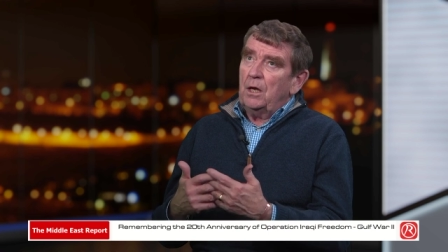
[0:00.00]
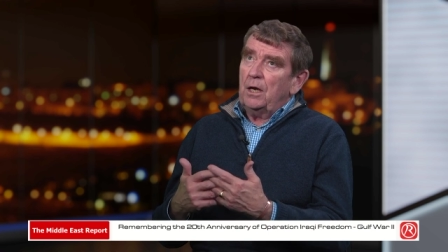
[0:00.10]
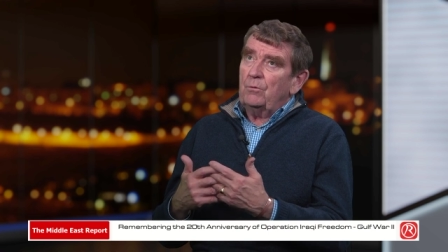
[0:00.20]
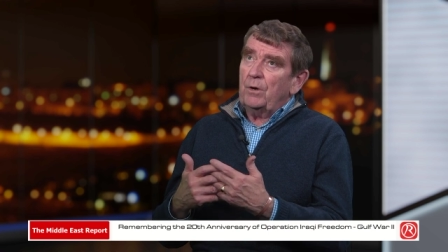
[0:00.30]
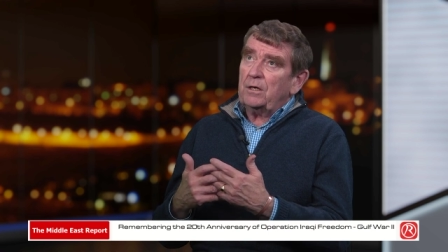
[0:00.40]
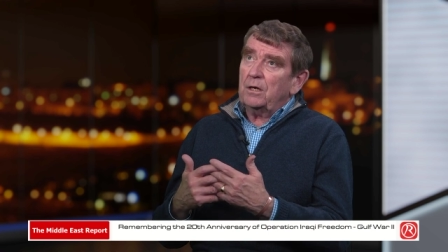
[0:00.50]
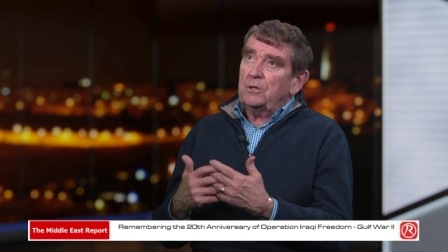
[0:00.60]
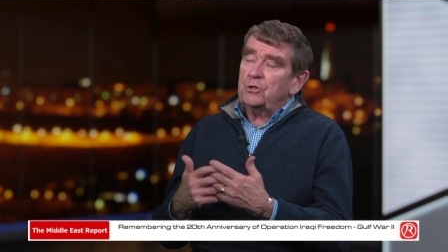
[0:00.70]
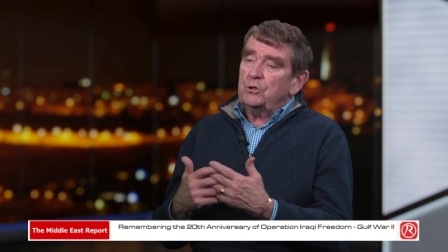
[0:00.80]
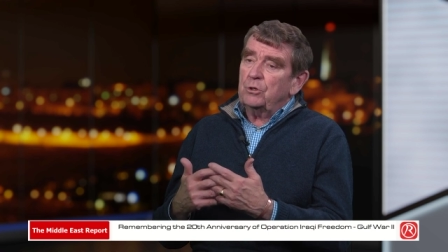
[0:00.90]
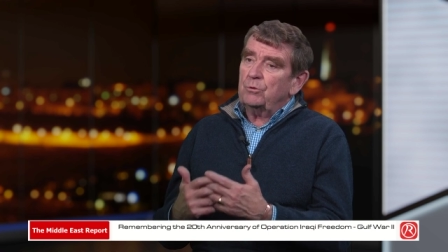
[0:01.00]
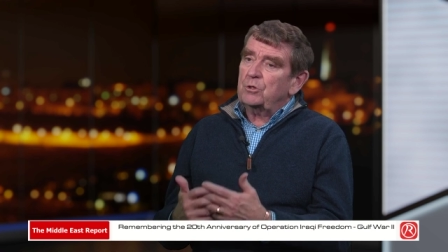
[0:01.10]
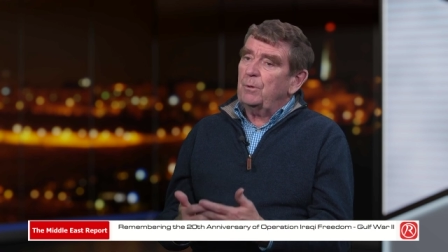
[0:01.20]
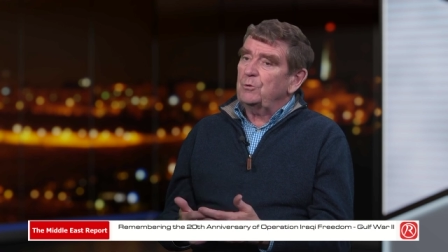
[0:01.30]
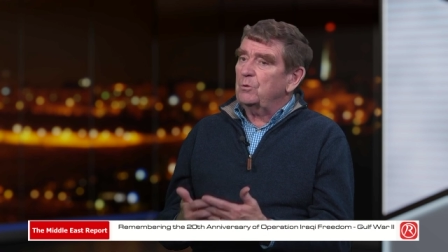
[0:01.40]
a recognition that
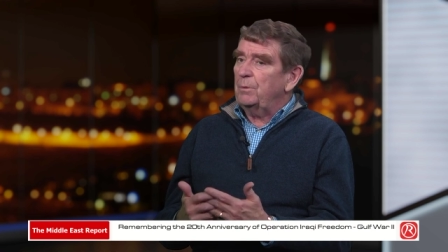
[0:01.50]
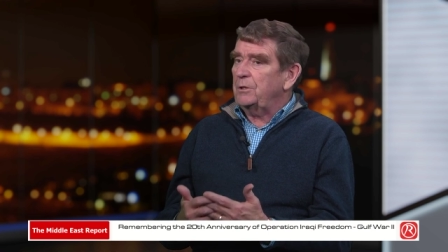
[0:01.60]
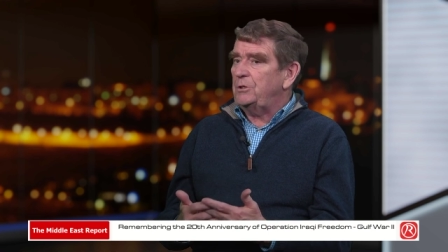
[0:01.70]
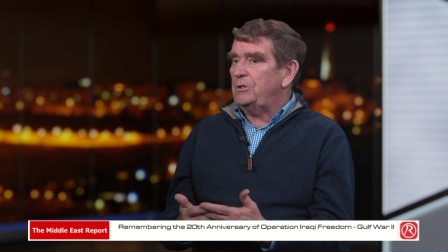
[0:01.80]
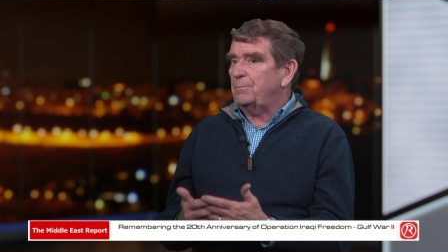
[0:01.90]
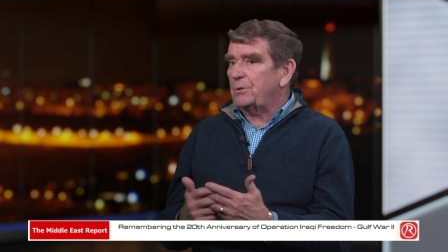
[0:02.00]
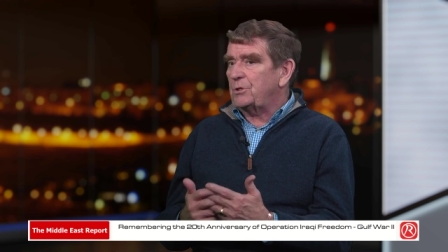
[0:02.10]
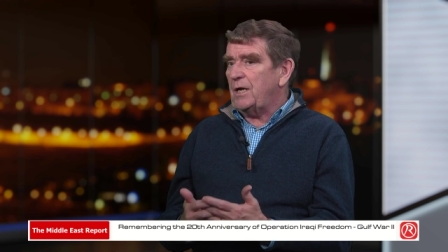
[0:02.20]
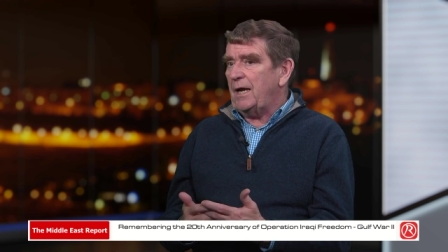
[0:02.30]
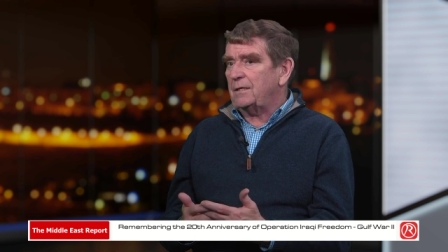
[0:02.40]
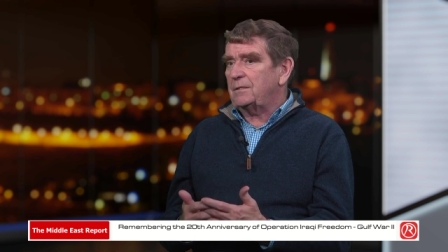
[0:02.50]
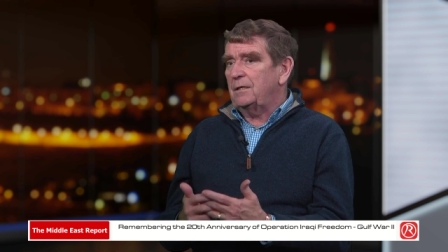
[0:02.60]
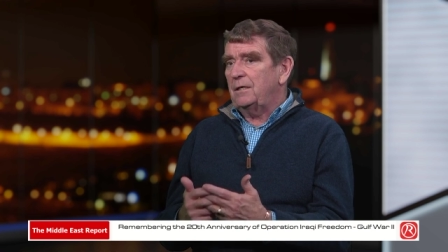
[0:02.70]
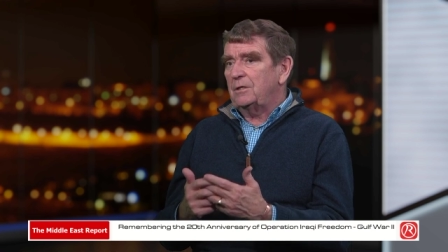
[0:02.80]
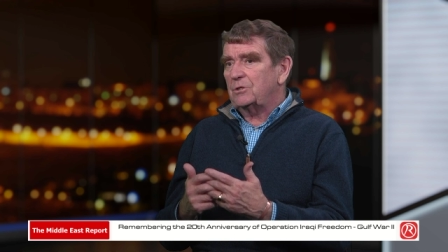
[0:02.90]
responsibility to protect
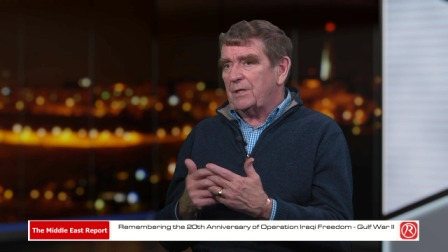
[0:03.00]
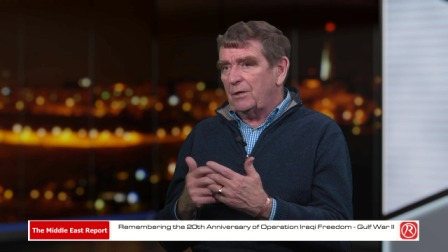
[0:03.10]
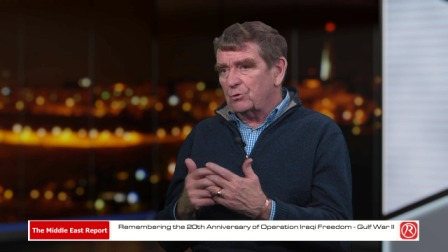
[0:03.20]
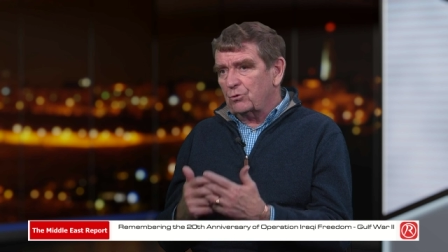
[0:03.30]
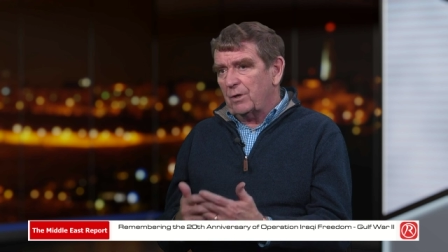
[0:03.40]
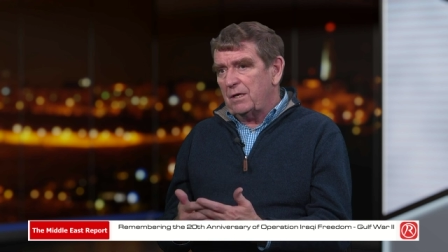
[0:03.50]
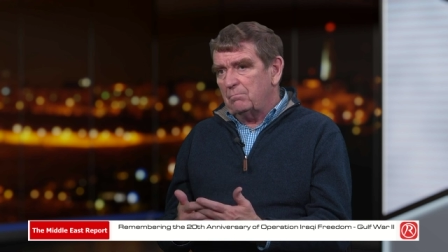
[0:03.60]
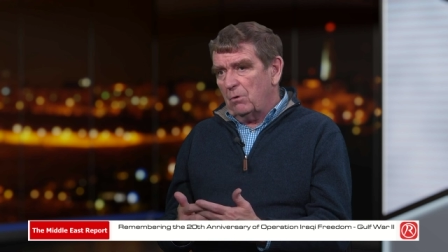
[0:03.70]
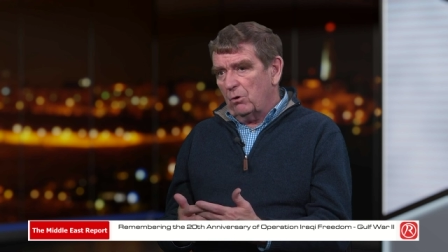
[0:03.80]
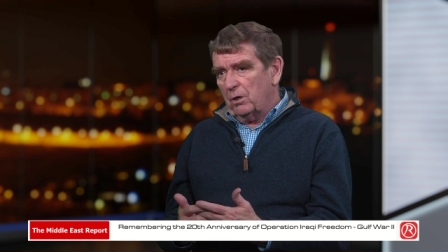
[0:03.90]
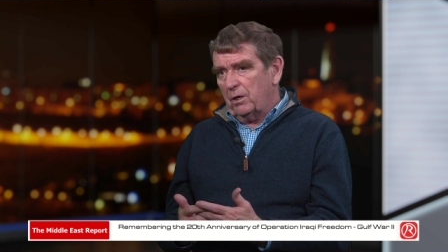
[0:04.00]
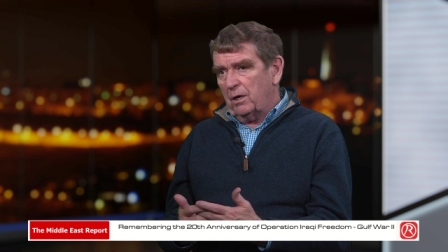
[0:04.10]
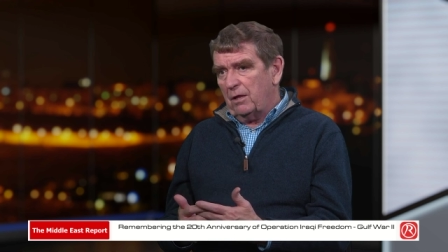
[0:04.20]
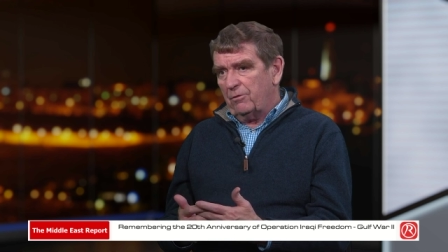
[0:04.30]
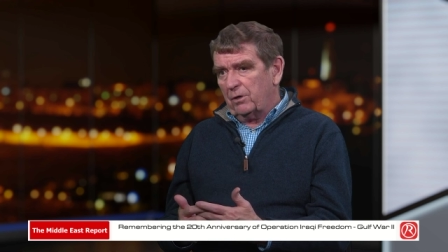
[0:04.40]
sounds great morally
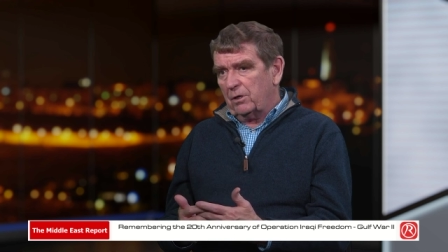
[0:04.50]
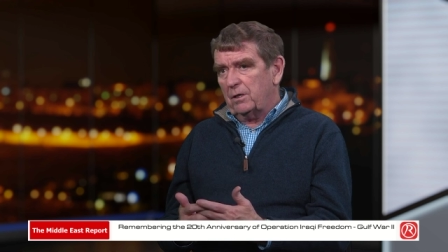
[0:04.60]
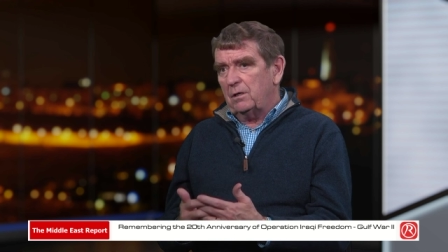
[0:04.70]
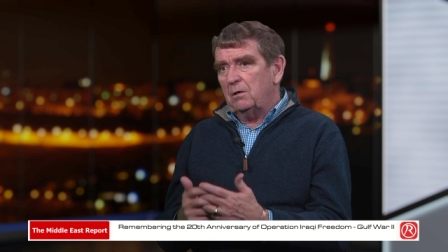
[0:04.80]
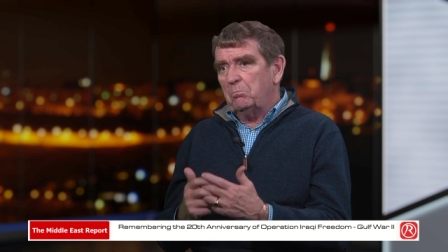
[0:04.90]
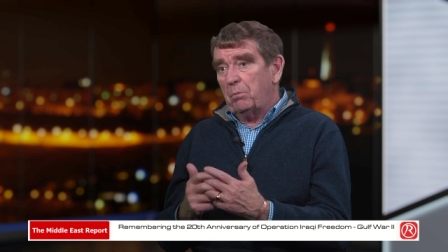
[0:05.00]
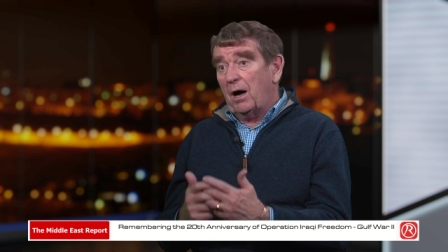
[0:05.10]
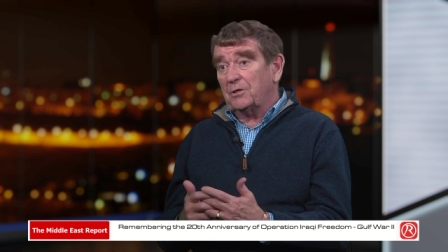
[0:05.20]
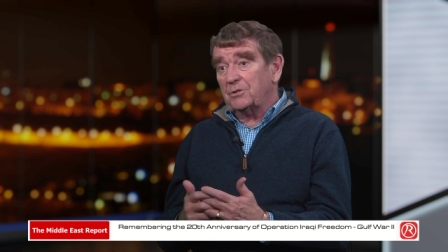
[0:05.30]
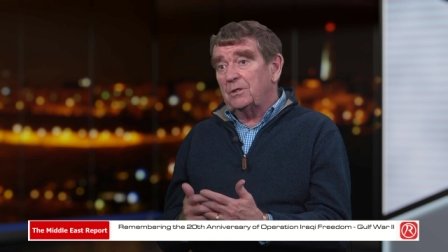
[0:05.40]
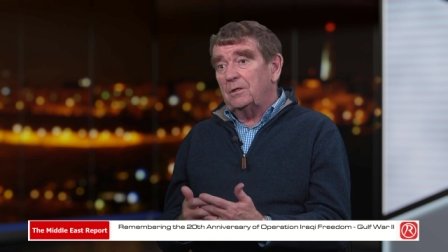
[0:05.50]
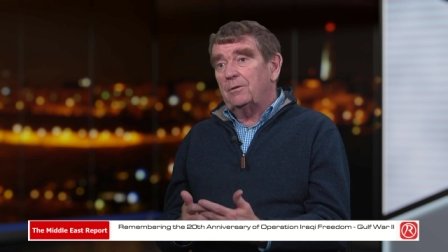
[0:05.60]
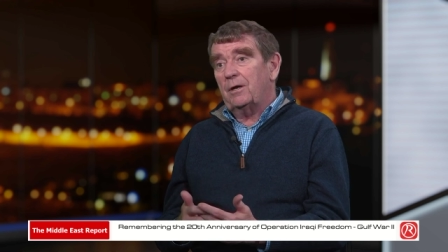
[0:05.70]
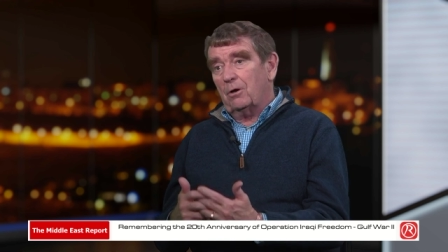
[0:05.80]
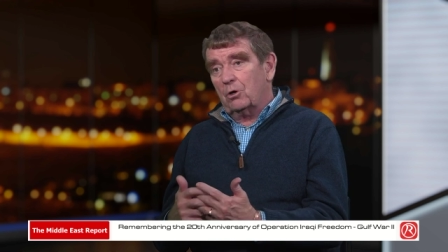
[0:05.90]
and ethically, but
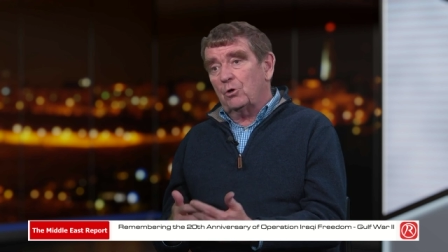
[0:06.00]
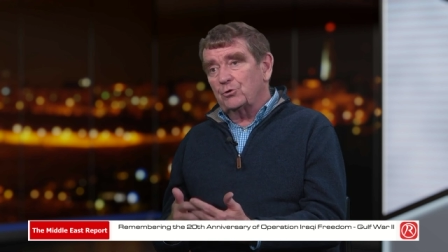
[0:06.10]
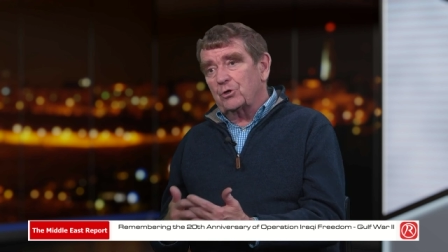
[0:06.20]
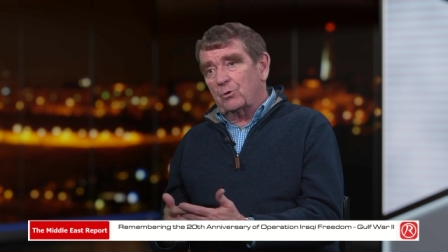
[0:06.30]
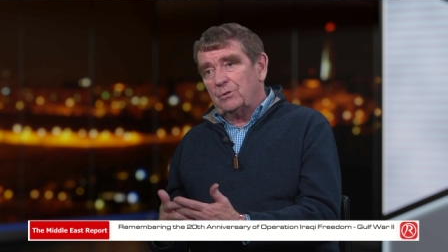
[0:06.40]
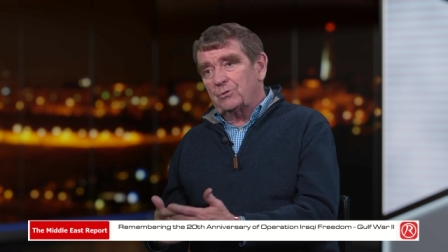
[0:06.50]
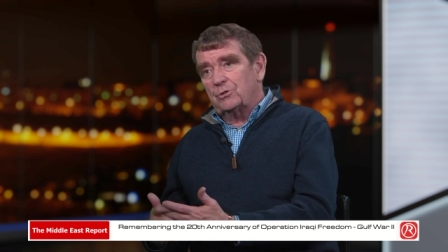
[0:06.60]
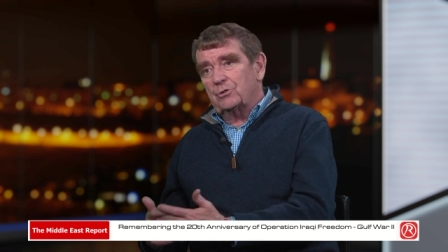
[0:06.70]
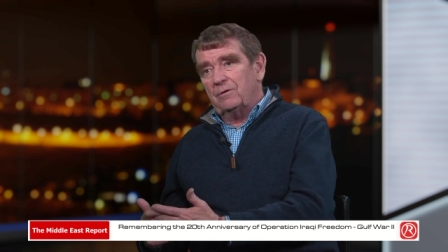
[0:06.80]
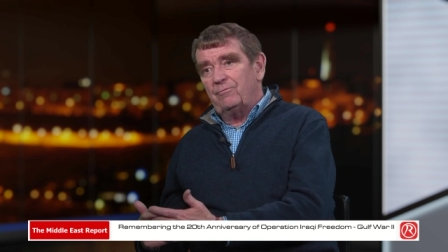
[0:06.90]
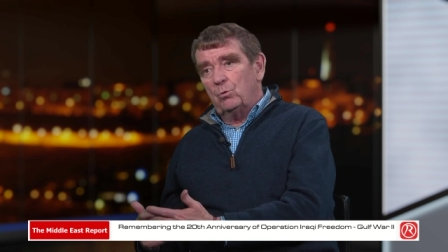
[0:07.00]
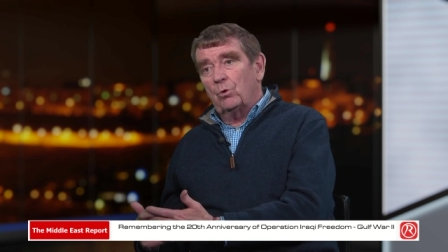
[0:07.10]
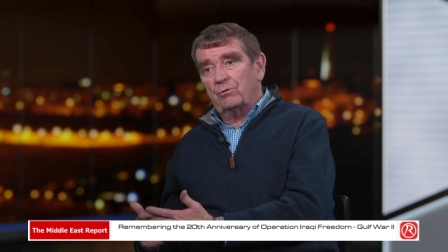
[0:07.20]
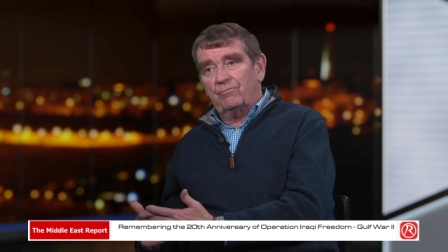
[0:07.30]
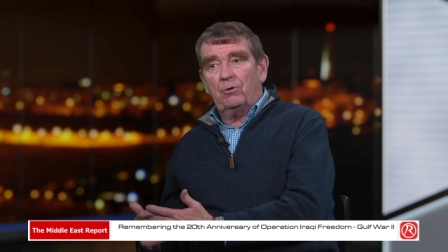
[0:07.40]
there are consequences if you
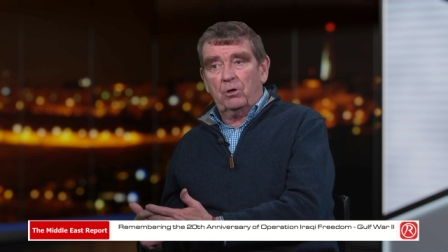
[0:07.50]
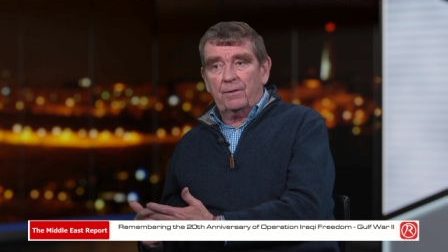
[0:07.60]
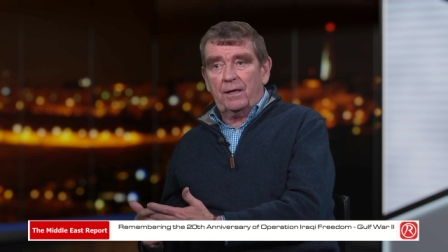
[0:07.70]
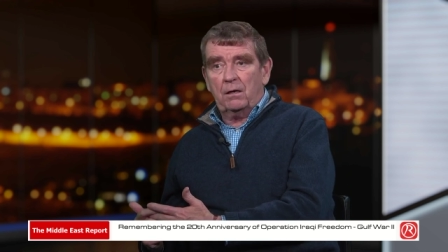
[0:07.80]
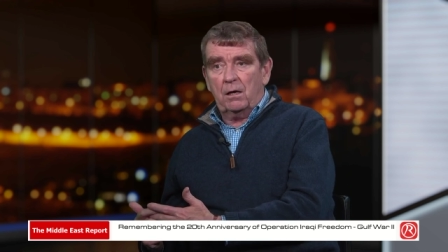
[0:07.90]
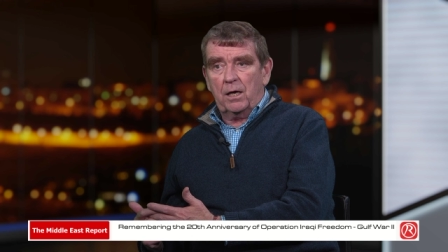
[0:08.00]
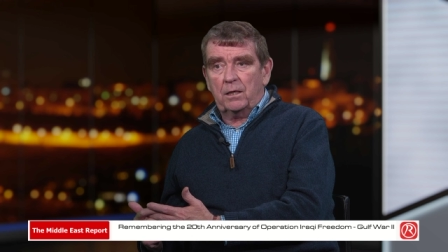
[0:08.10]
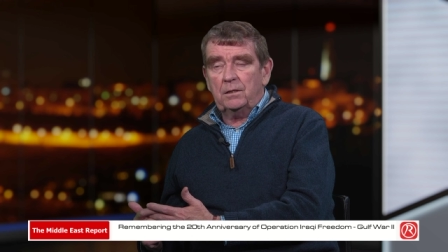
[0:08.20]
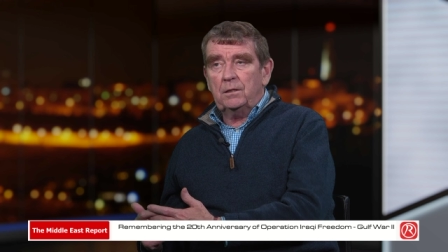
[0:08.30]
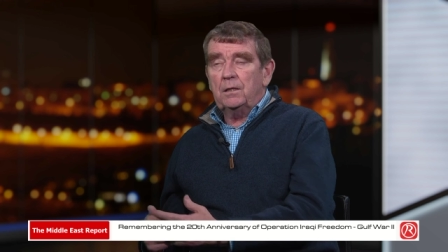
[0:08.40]
want to follow that line.